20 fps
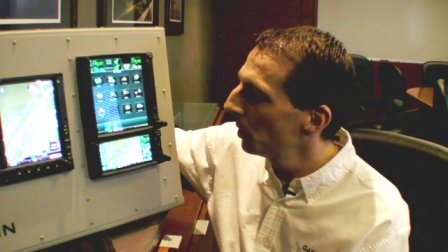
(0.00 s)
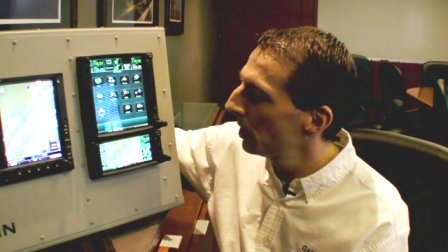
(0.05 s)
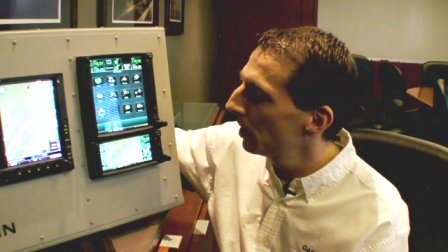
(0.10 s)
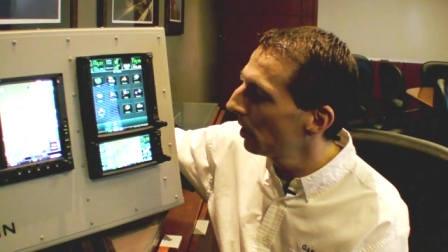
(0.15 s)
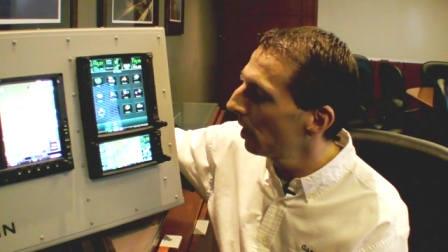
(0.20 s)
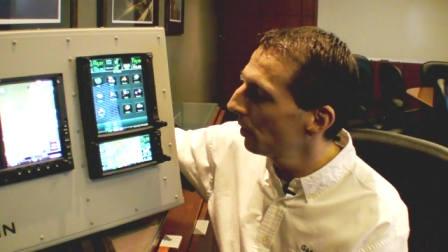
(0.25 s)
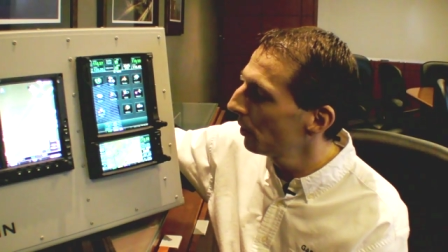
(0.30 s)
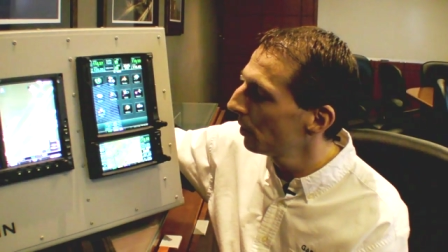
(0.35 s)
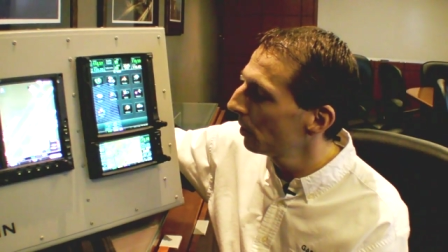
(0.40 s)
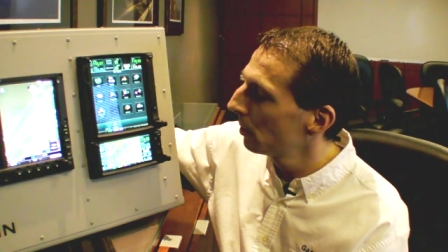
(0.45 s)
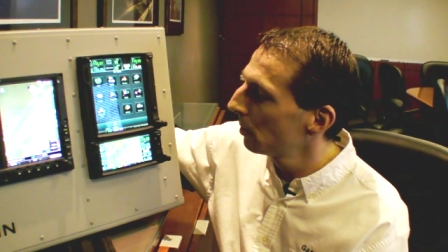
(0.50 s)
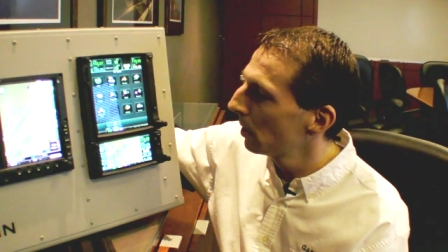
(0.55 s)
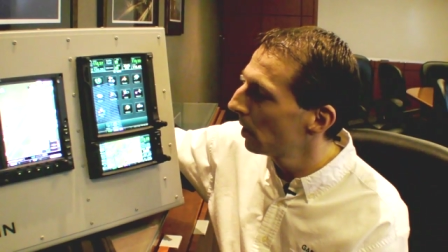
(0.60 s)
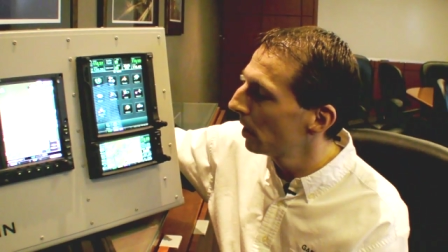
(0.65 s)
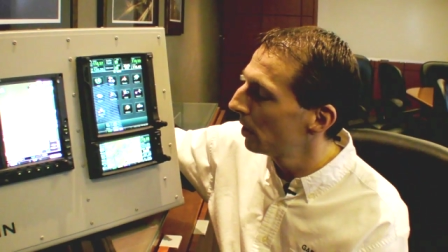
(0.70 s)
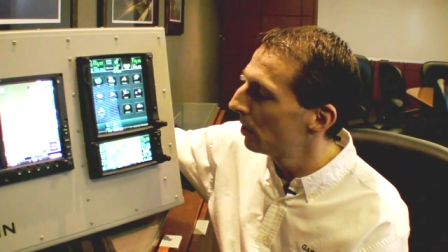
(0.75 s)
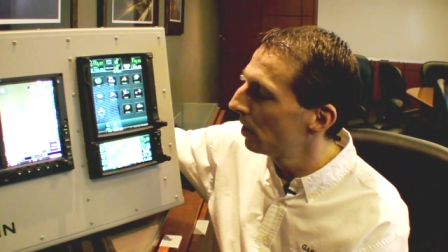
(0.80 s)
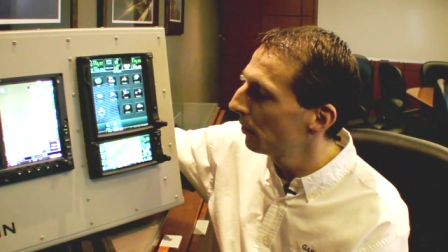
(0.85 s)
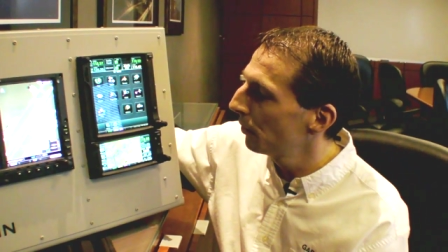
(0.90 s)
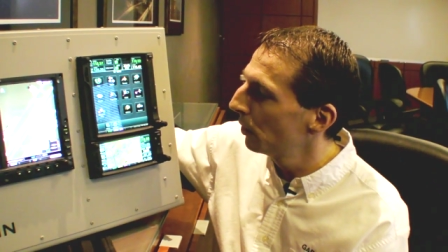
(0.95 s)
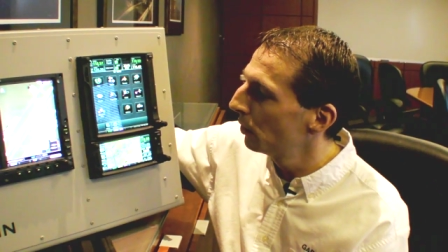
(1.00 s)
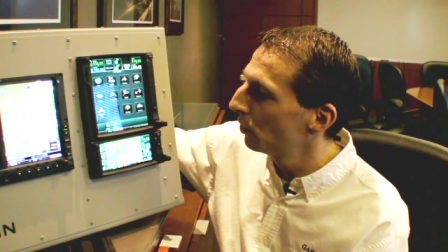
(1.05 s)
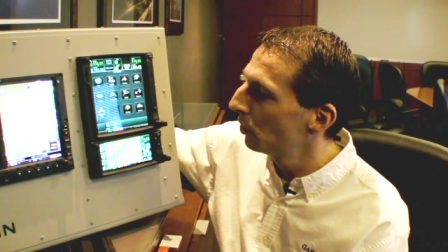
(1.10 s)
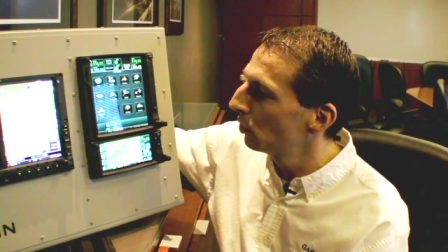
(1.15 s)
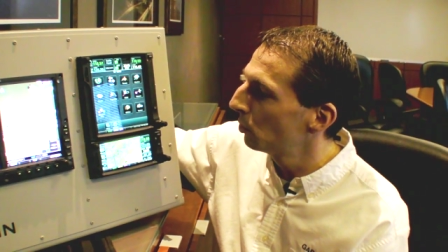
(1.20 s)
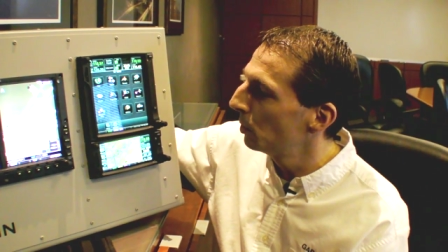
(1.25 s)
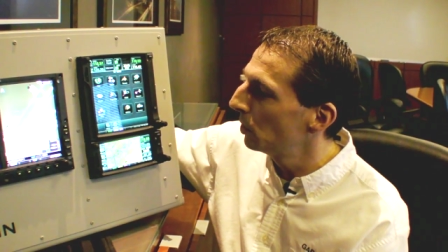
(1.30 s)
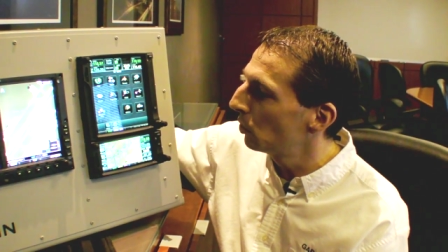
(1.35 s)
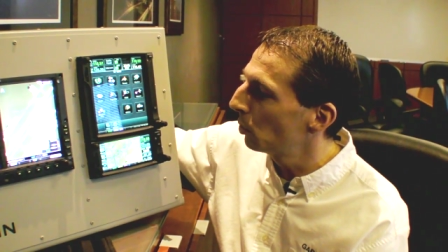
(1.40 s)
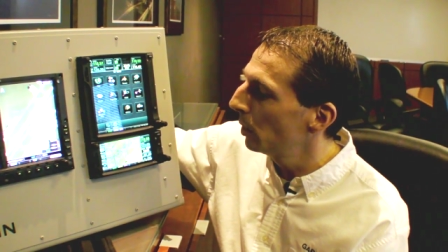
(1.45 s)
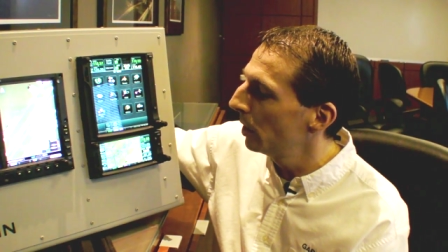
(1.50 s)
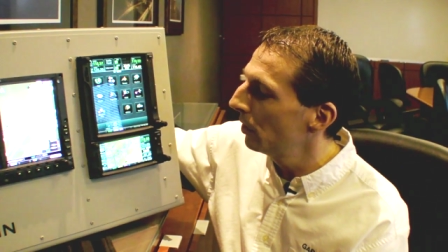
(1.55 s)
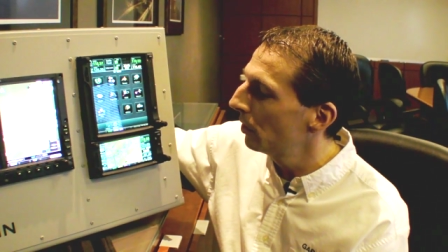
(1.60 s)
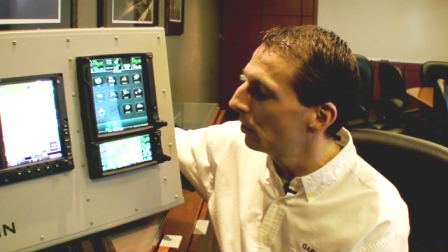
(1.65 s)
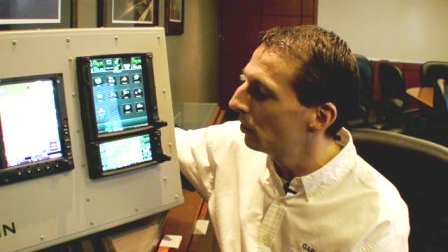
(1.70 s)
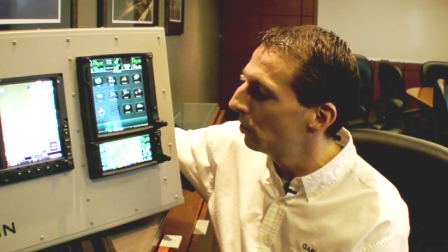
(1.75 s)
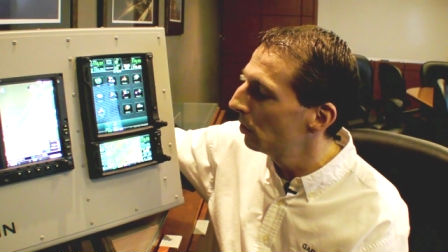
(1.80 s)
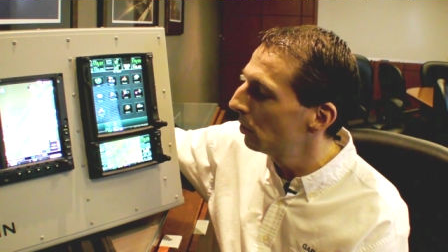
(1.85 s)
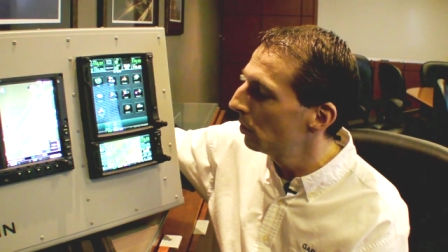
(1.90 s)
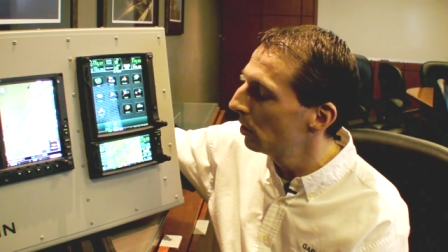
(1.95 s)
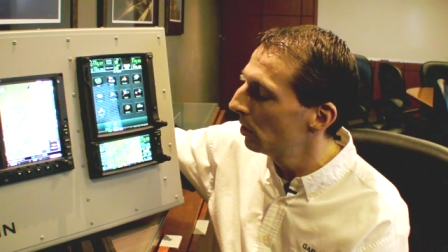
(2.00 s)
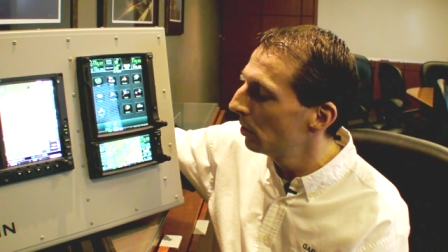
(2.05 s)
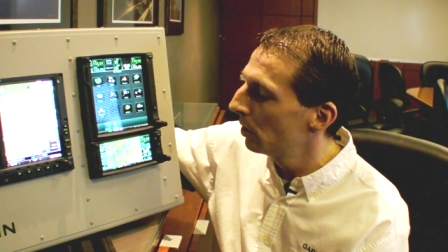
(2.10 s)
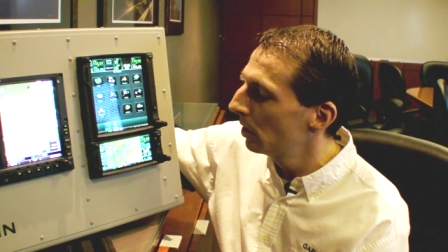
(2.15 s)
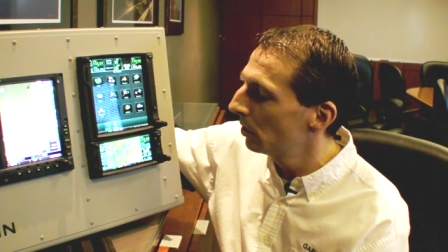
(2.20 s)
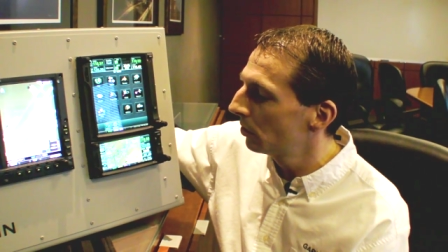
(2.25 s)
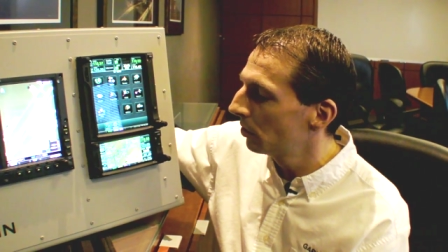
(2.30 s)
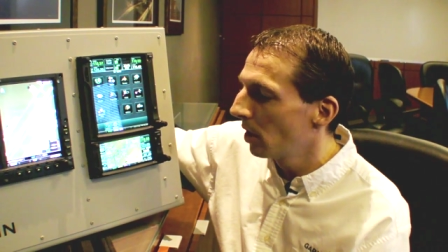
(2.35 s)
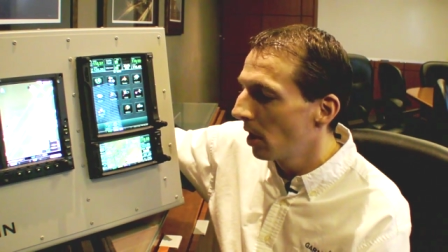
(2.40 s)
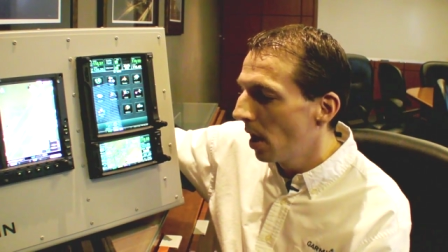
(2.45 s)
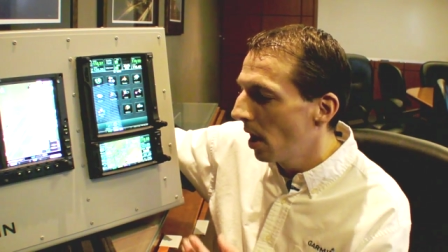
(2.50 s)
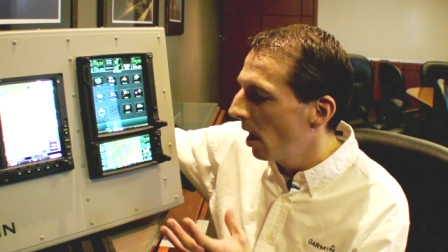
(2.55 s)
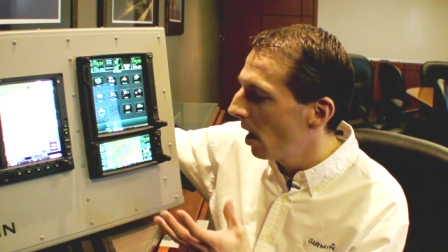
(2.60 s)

of the other differences between the two units